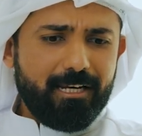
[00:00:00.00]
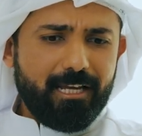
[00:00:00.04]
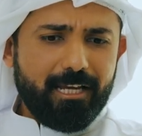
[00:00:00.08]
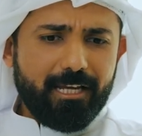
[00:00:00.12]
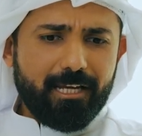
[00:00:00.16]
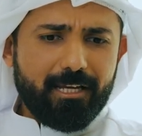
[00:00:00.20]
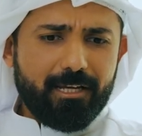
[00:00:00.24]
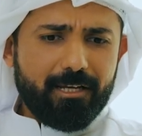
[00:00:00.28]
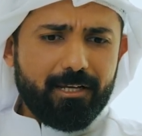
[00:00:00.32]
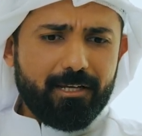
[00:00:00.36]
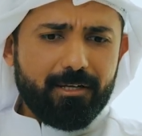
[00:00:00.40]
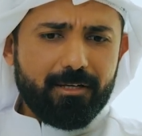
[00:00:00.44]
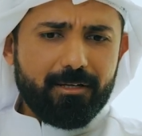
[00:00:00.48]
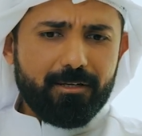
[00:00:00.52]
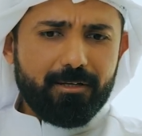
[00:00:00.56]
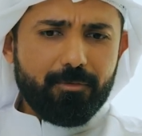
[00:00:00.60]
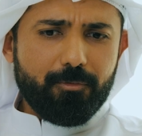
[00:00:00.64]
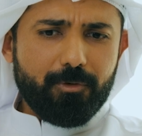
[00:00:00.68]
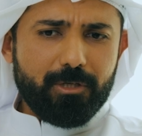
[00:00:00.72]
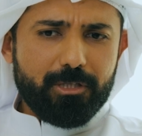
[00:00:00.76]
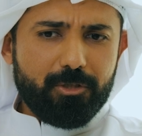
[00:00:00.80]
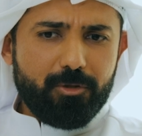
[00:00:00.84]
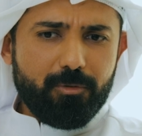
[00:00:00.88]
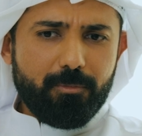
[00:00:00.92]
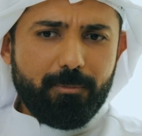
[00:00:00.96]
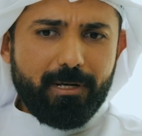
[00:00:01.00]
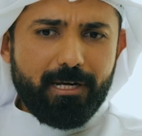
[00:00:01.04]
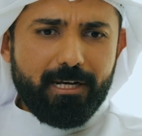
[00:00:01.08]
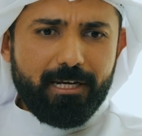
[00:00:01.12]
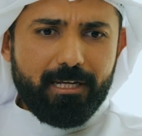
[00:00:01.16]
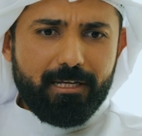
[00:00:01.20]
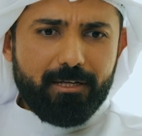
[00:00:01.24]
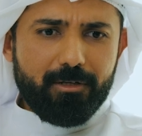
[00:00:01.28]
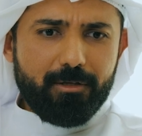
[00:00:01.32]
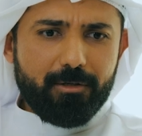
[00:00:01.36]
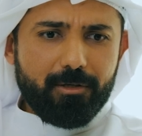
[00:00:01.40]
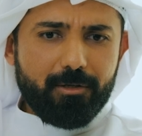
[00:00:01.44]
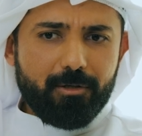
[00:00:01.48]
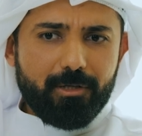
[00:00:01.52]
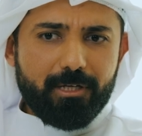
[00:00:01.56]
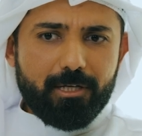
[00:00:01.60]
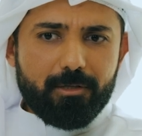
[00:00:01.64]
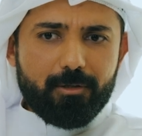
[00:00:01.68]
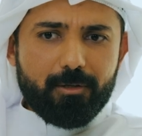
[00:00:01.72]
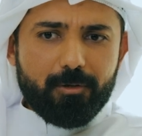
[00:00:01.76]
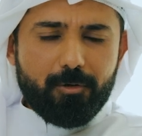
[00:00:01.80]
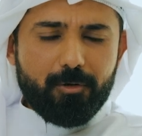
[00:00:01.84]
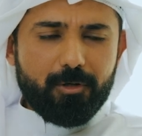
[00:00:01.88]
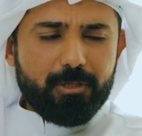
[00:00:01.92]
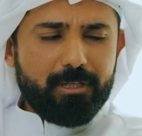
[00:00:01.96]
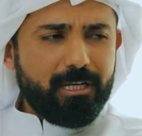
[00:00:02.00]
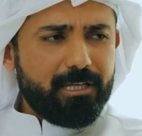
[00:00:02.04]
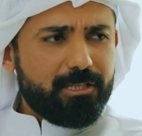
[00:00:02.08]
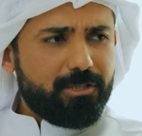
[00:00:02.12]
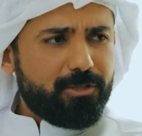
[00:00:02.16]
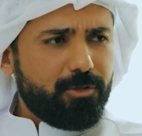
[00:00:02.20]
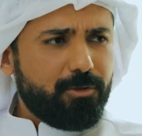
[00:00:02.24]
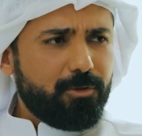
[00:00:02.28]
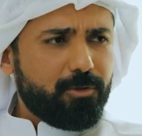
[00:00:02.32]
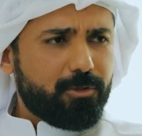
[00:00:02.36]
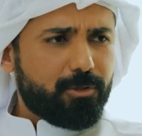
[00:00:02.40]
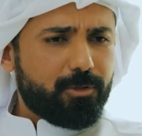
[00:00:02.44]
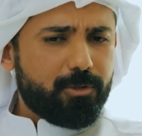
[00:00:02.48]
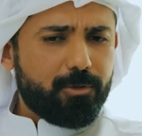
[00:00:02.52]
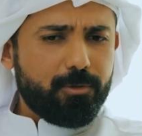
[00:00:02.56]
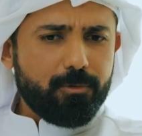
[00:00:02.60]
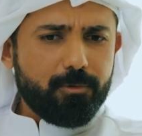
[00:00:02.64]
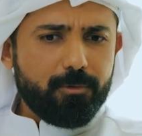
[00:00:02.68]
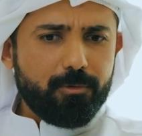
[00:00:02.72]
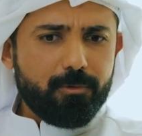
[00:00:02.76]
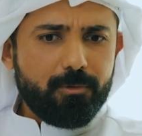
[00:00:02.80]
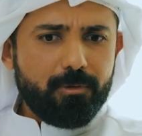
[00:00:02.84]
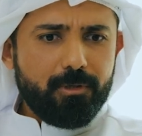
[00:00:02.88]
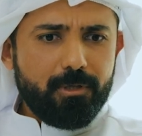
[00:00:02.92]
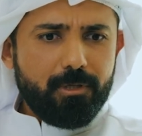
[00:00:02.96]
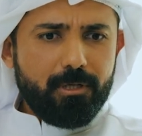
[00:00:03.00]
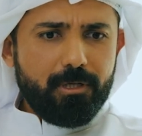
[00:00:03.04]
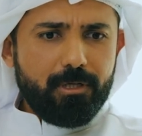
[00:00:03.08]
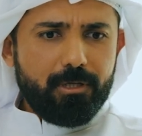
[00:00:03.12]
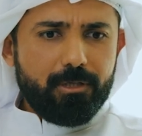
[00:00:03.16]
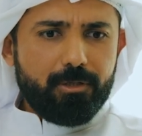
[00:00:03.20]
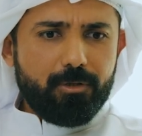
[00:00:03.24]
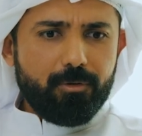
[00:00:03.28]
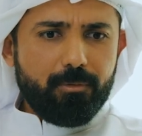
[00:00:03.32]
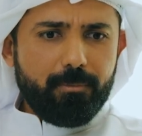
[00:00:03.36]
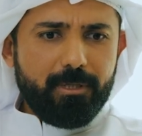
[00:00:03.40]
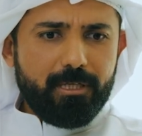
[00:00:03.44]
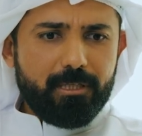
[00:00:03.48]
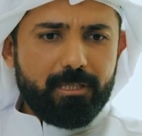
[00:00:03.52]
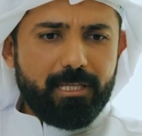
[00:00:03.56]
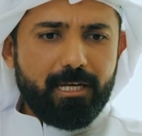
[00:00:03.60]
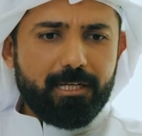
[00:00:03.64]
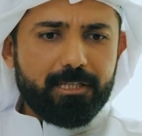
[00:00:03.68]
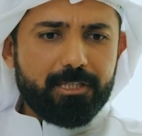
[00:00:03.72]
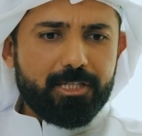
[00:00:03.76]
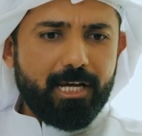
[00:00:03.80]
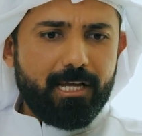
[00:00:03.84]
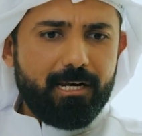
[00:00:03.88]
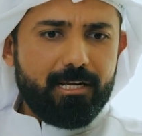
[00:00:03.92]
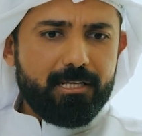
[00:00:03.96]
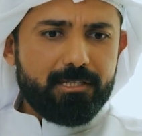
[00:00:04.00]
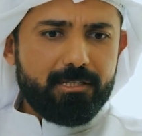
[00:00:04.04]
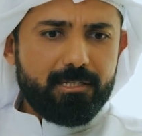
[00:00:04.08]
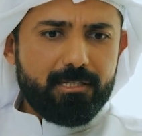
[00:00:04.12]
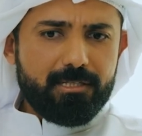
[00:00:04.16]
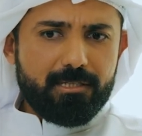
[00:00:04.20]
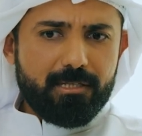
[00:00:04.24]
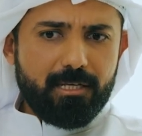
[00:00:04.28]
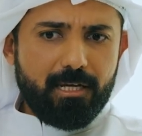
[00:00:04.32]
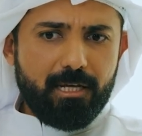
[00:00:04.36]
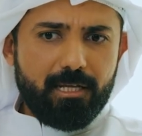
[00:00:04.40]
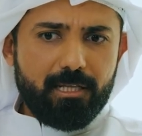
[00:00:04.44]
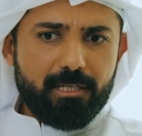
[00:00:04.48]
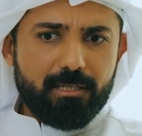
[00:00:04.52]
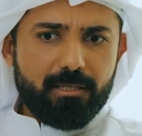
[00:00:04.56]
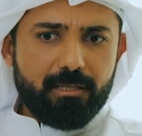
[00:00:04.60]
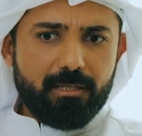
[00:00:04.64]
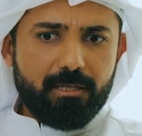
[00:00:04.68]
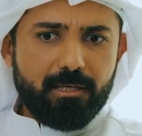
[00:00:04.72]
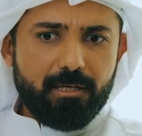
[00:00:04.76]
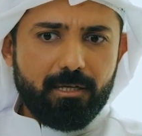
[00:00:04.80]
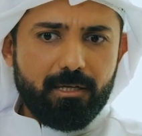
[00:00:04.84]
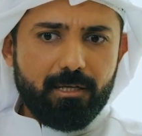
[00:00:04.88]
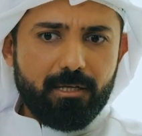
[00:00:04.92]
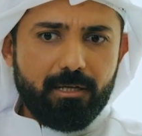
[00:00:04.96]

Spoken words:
Like what Dubai got us used to be tech challenges, and